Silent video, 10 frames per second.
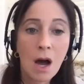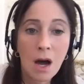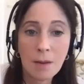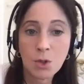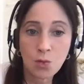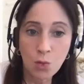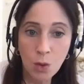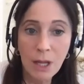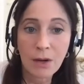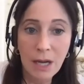to rule
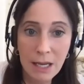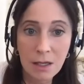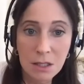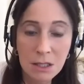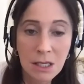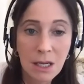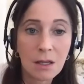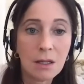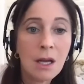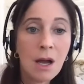out ALCL,